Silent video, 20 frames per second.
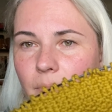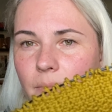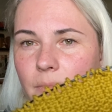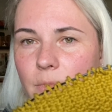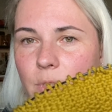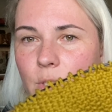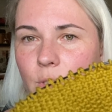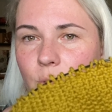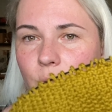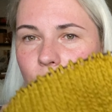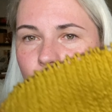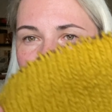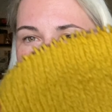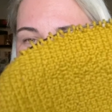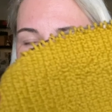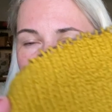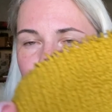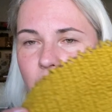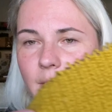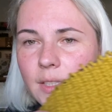It's look
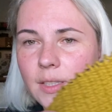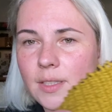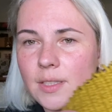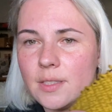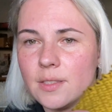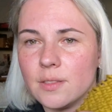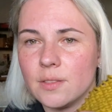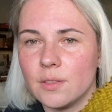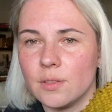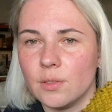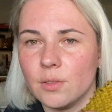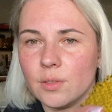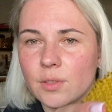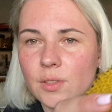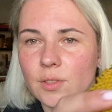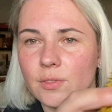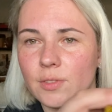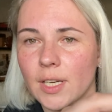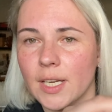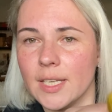like this on
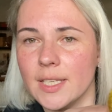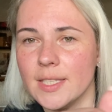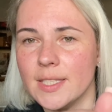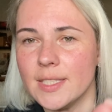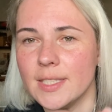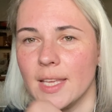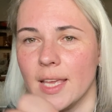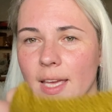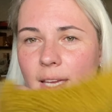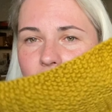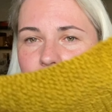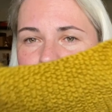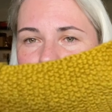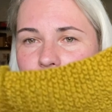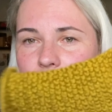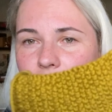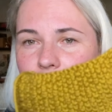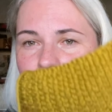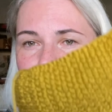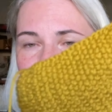the right
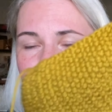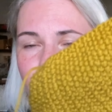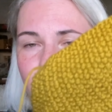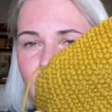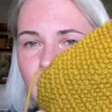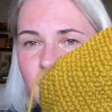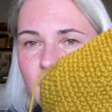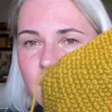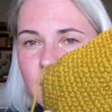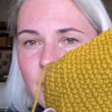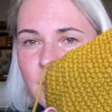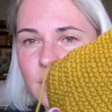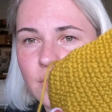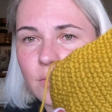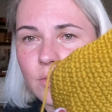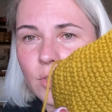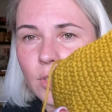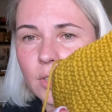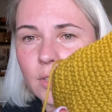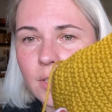side, and this is
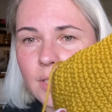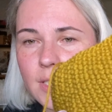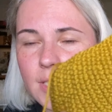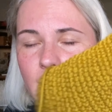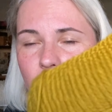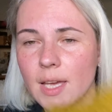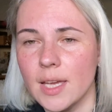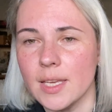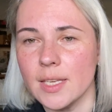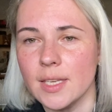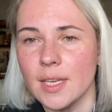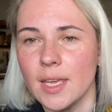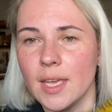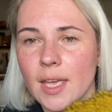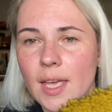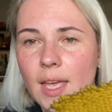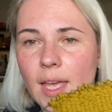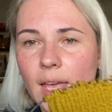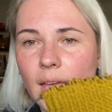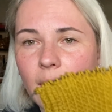wrong side,
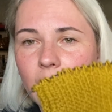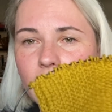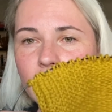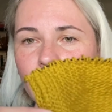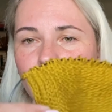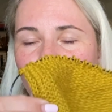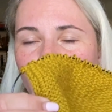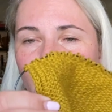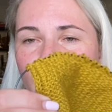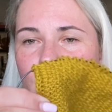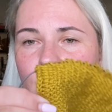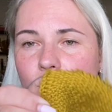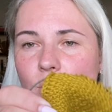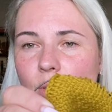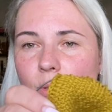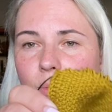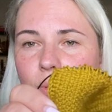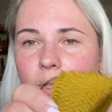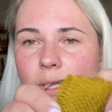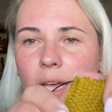and they
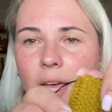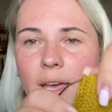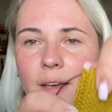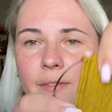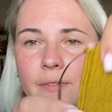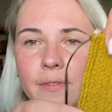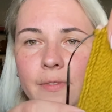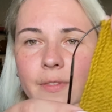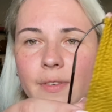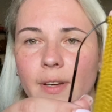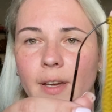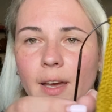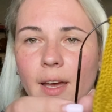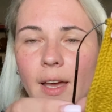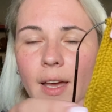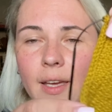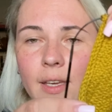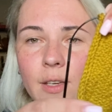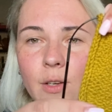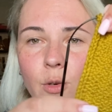also will have
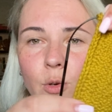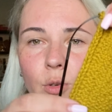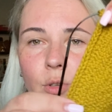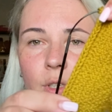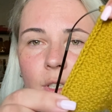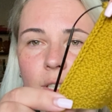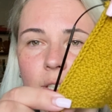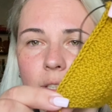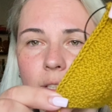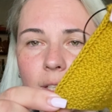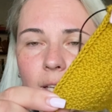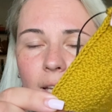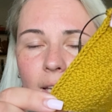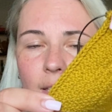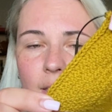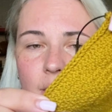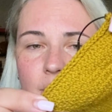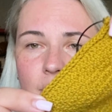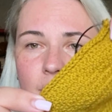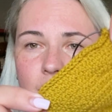icord
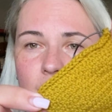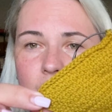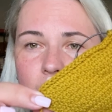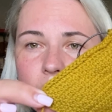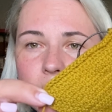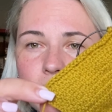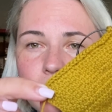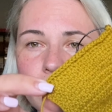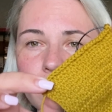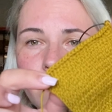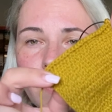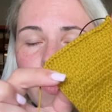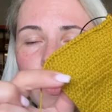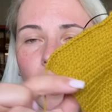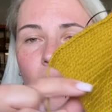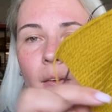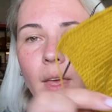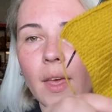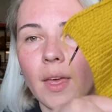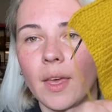edges.
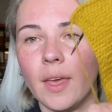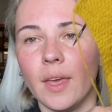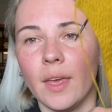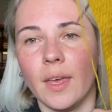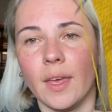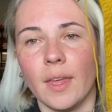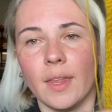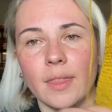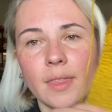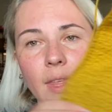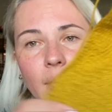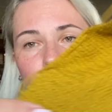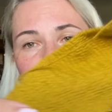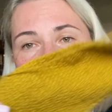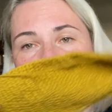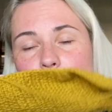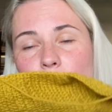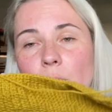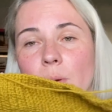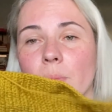They
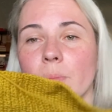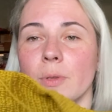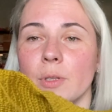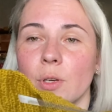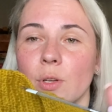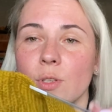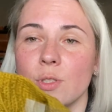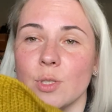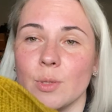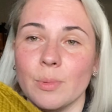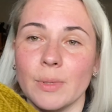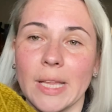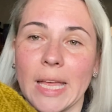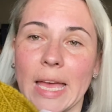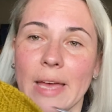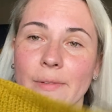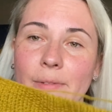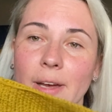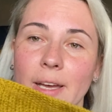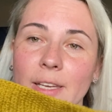will probably also will
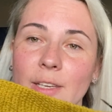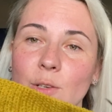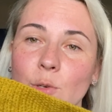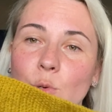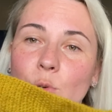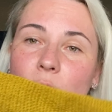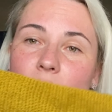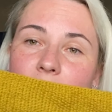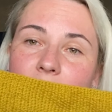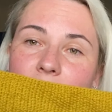have icord